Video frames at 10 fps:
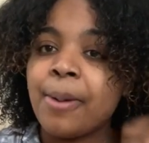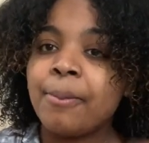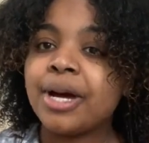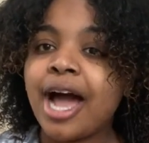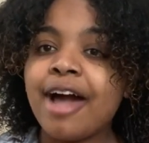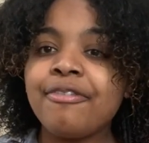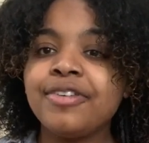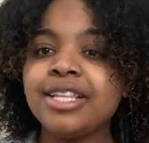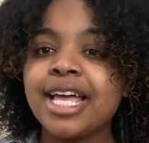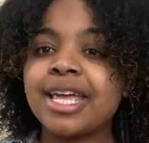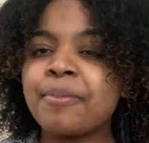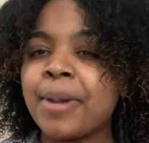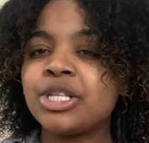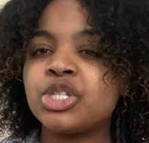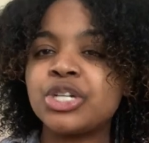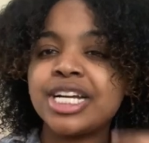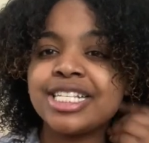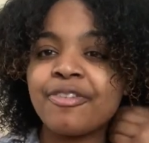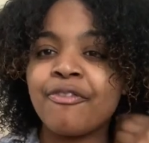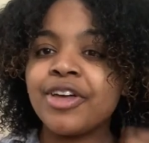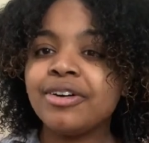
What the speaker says: But I feel like my strands feel